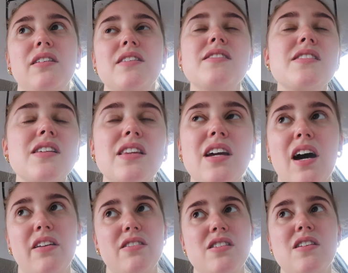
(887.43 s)
Is this at the
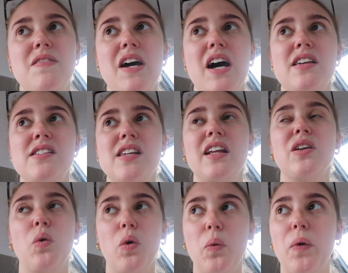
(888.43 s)
other CVS, like
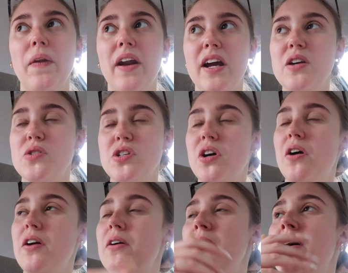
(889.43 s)
the old one that I used to go
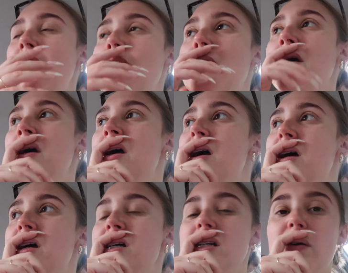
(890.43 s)
to?
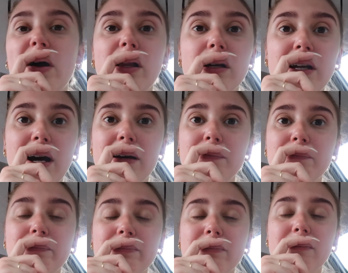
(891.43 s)
So I look it up
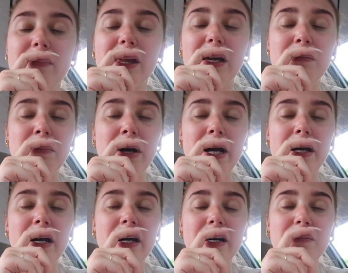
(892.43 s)
in my
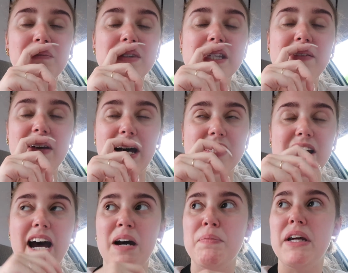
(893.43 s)
CVS
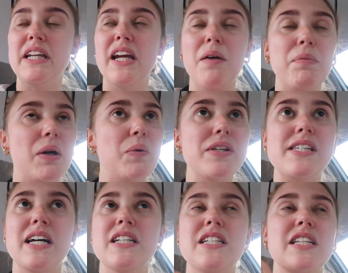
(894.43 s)
app, and yep, it was
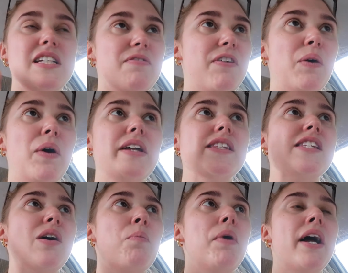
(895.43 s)
sent to the different one.
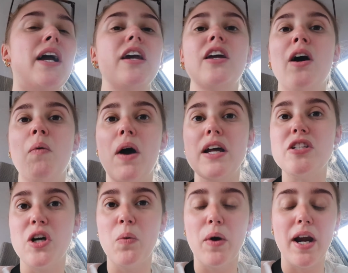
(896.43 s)
So I'm like, you know what,
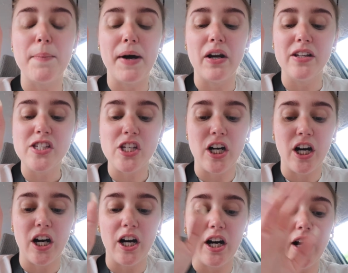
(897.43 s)
don't worry about it,
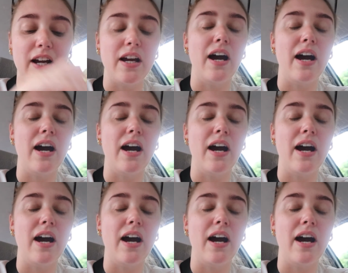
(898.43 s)
sir.